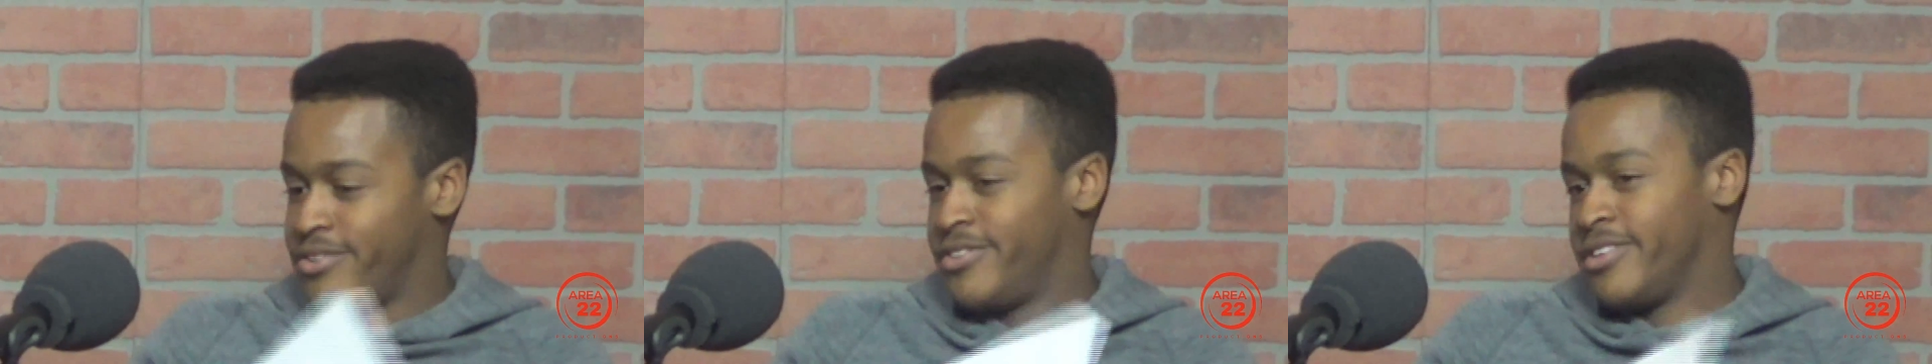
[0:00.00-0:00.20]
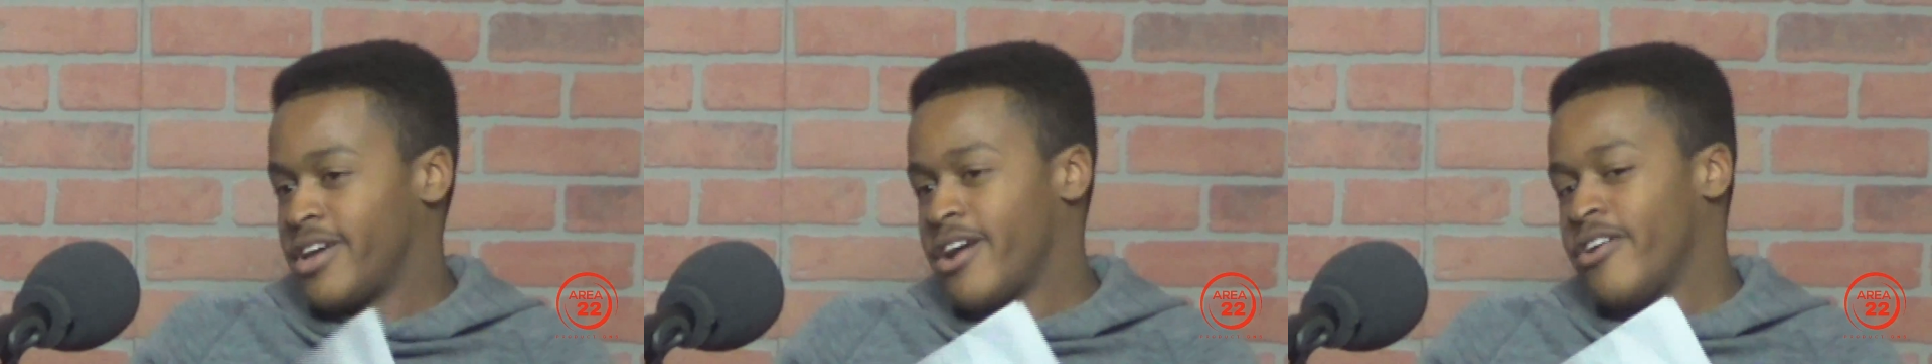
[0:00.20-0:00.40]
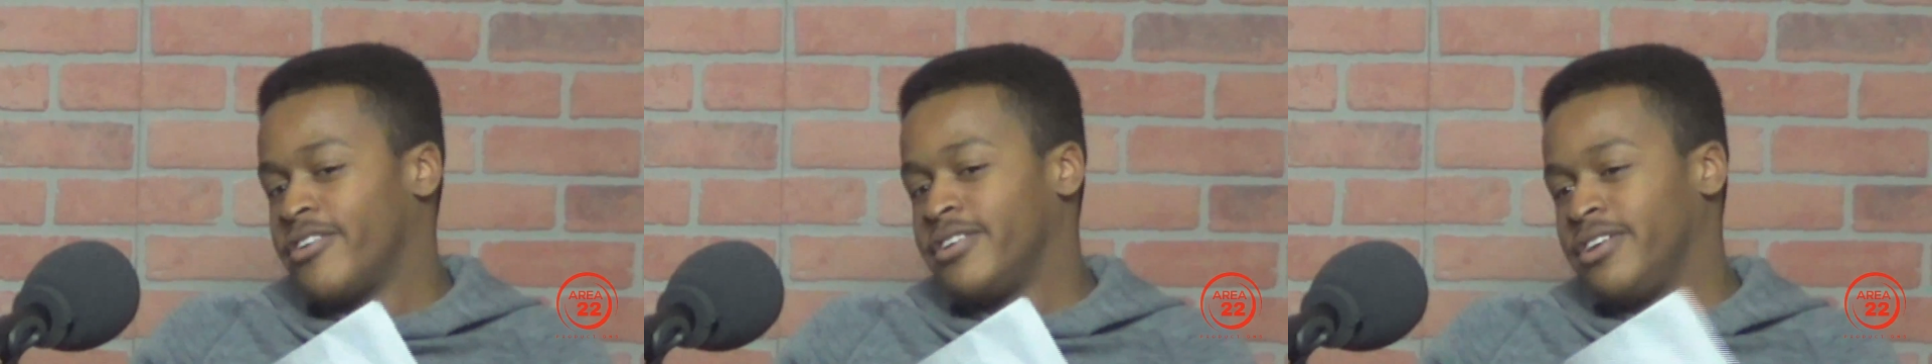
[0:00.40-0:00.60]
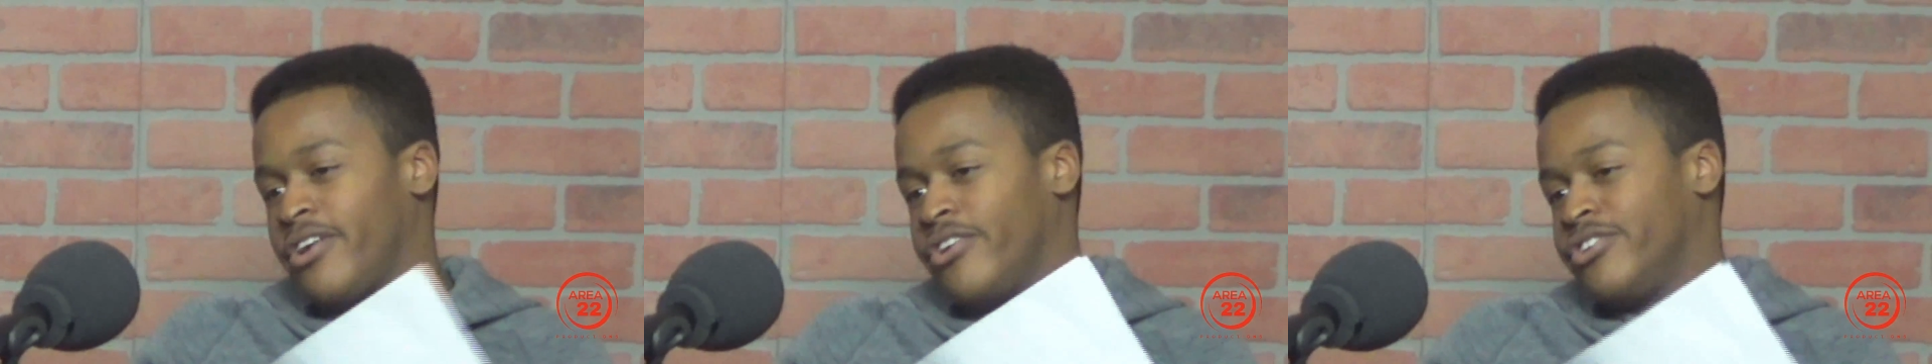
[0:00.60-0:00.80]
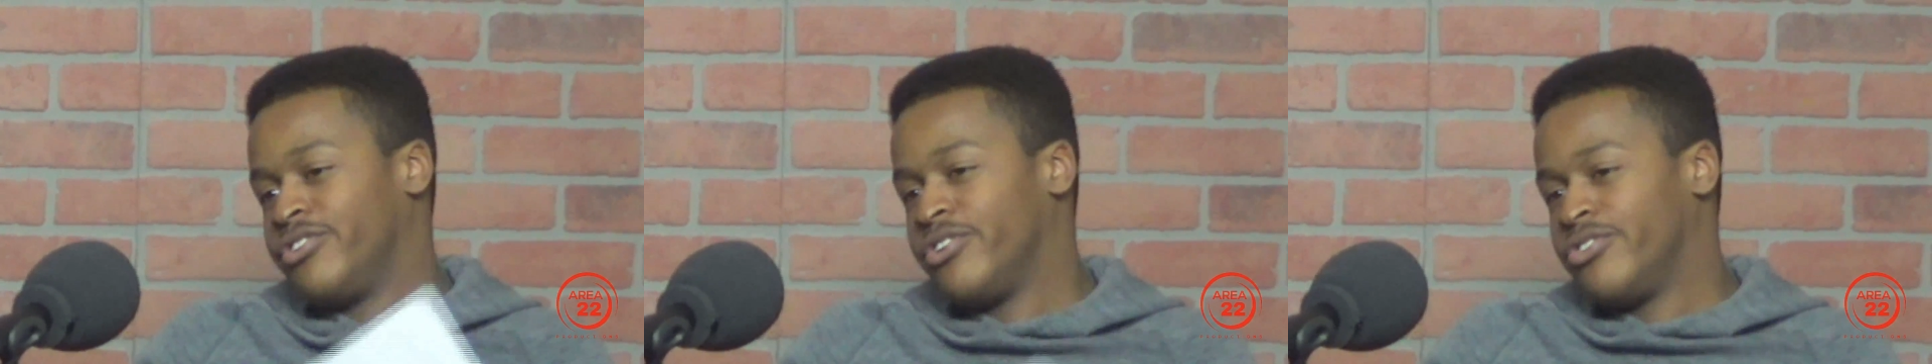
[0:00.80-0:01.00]

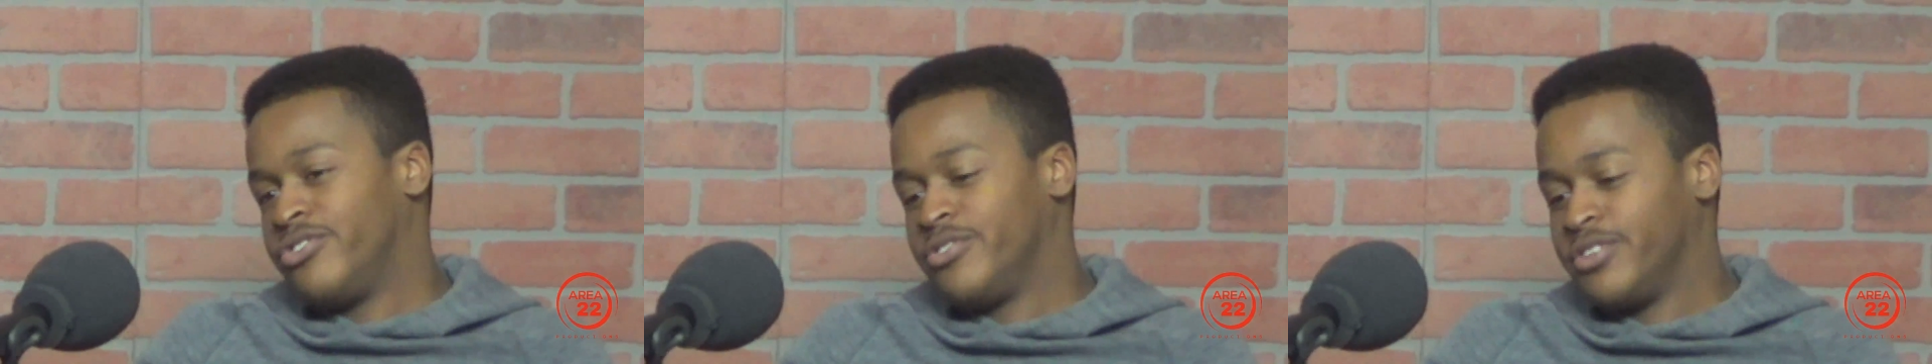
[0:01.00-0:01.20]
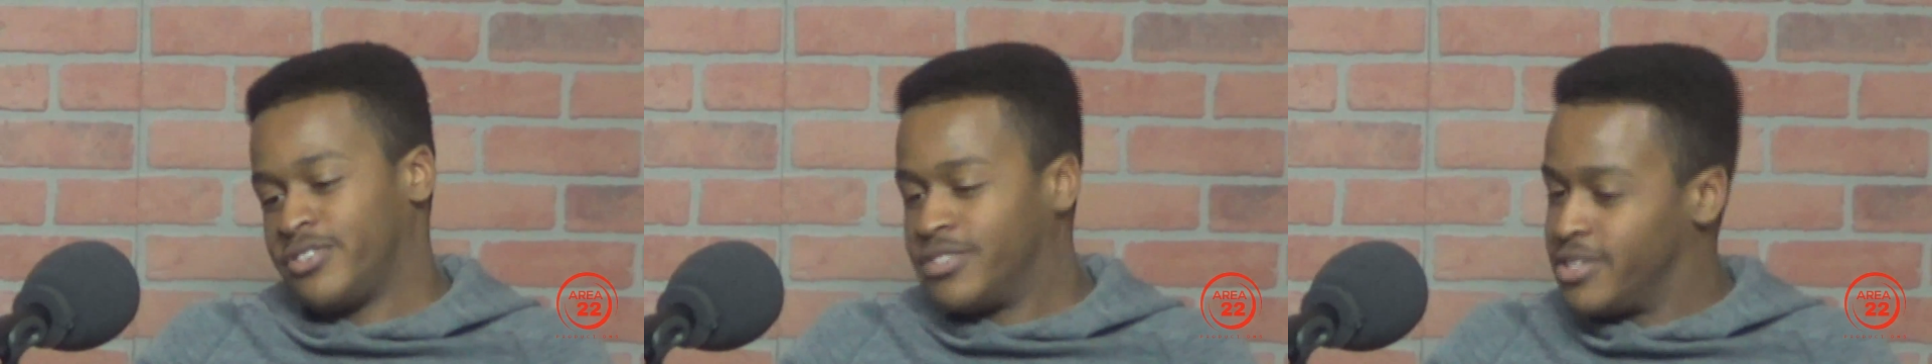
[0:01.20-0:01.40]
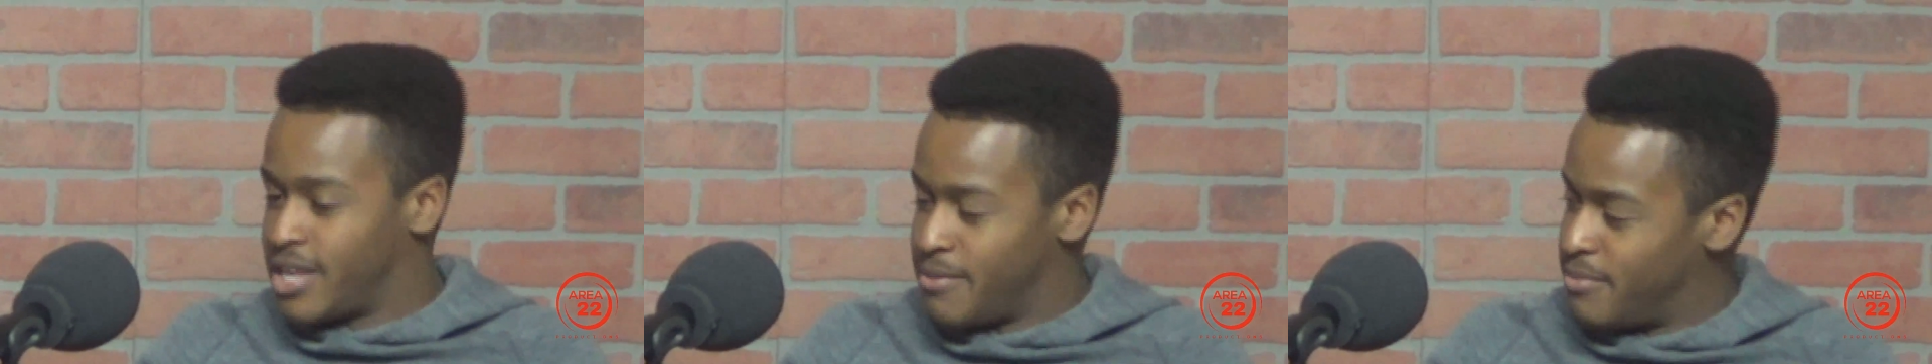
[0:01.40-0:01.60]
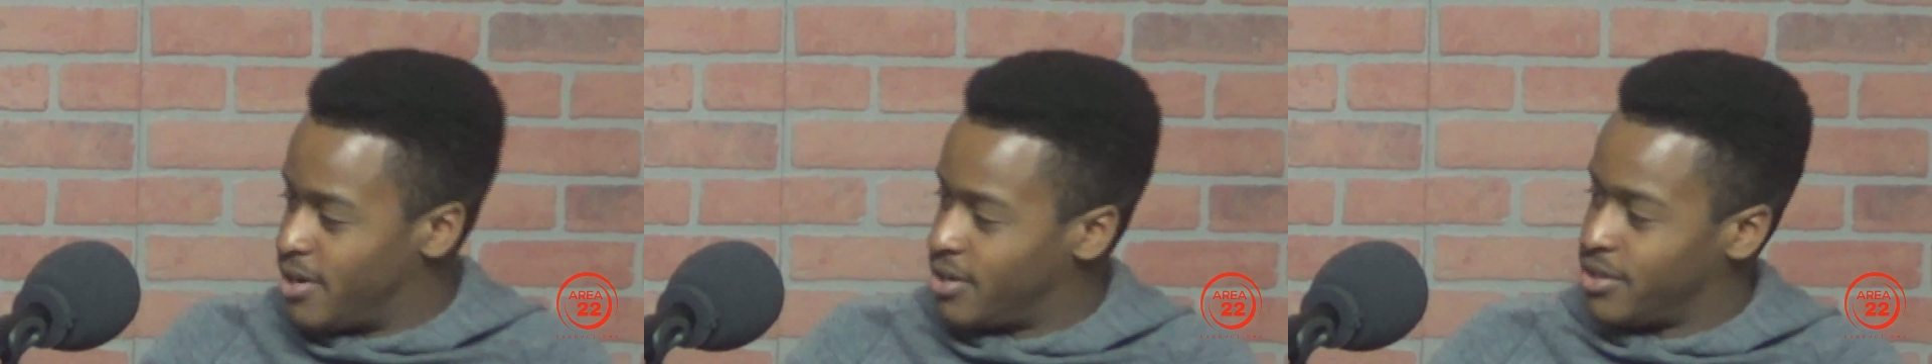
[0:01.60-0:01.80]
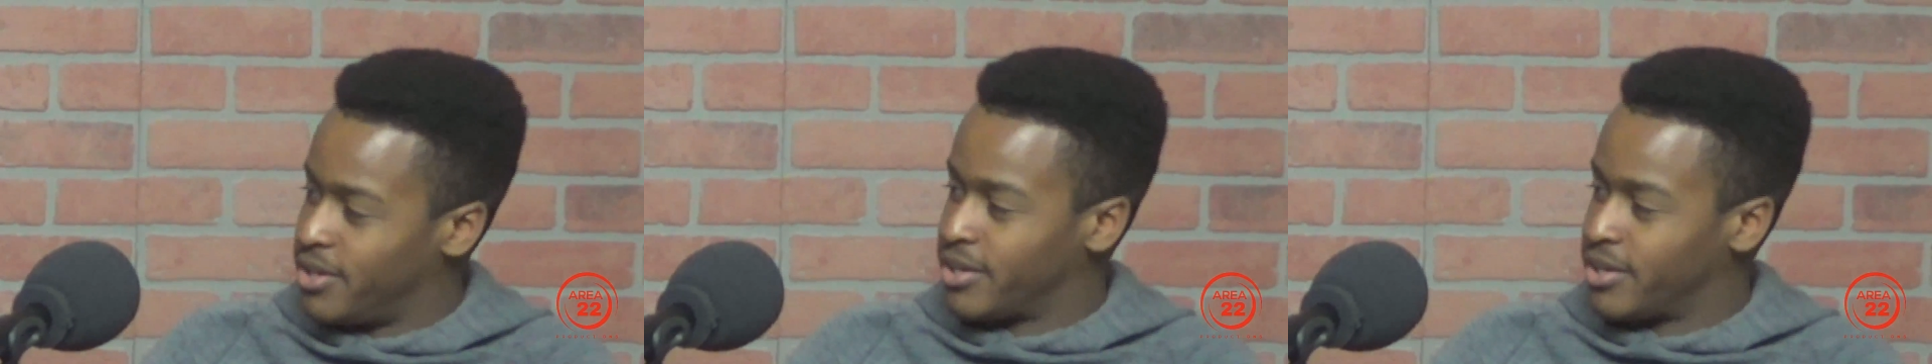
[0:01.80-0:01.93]
You listened to that monologue